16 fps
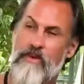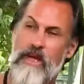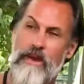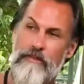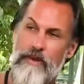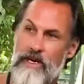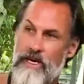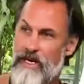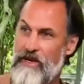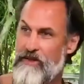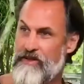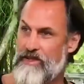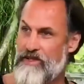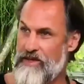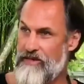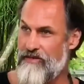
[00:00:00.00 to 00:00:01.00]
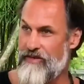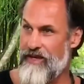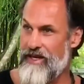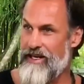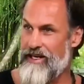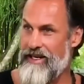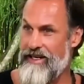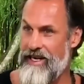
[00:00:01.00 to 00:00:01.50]
I'm going to go
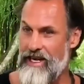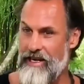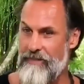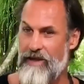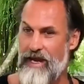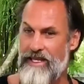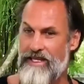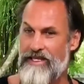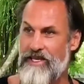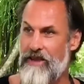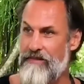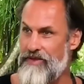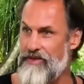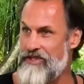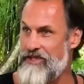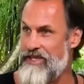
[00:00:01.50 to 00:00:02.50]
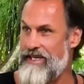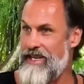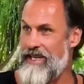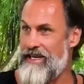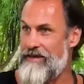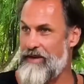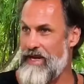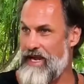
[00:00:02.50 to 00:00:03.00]
surfing and getting my
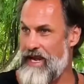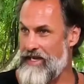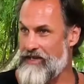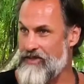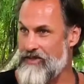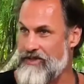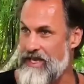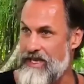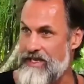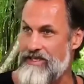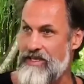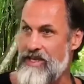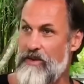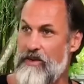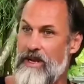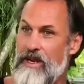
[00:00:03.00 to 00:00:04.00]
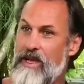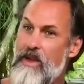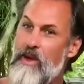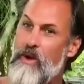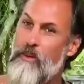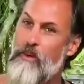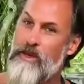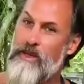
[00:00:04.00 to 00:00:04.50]
exercise going,
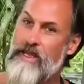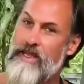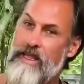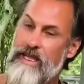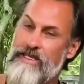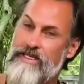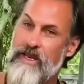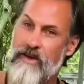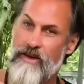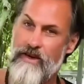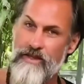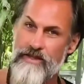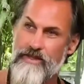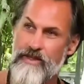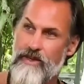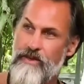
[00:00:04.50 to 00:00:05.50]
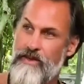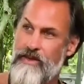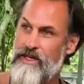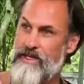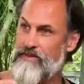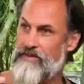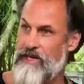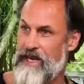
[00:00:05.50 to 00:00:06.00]
one of the things also
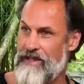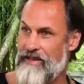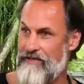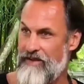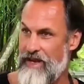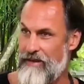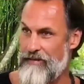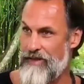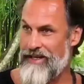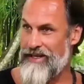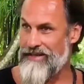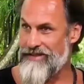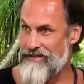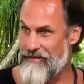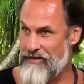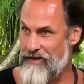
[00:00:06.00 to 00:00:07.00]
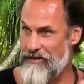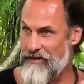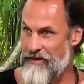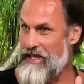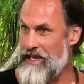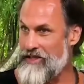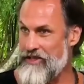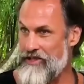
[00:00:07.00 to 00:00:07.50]
is we got the family, the
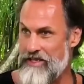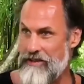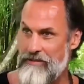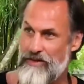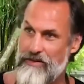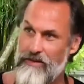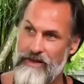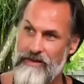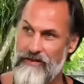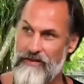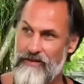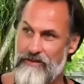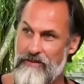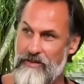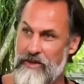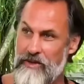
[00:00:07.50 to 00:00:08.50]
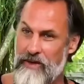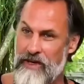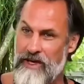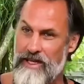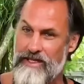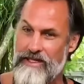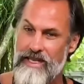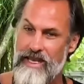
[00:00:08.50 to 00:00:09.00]
relationship between
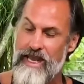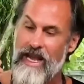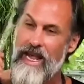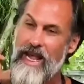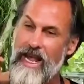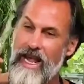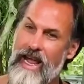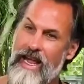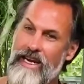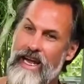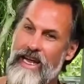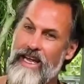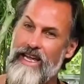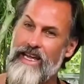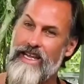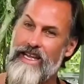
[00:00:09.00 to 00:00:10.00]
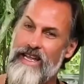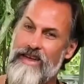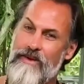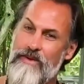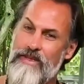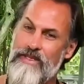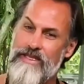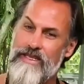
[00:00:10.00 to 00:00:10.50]
us. And it
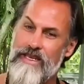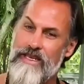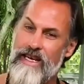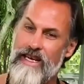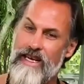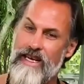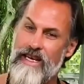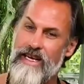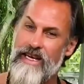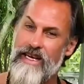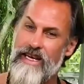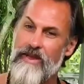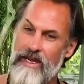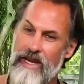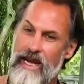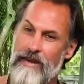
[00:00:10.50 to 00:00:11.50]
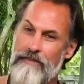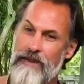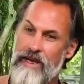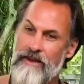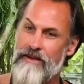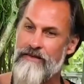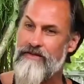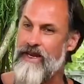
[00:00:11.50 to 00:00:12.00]
was the book called The
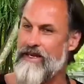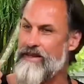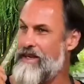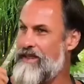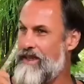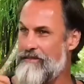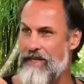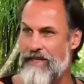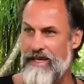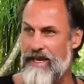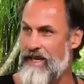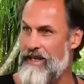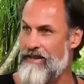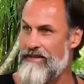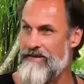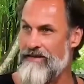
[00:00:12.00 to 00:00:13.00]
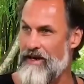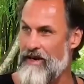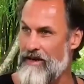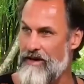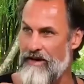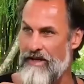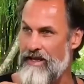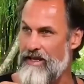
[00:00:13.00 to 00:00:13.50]
Compound Effect, I think by Dan
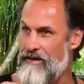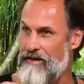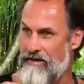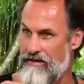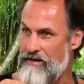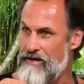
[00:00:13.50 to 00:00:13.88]
Hardy or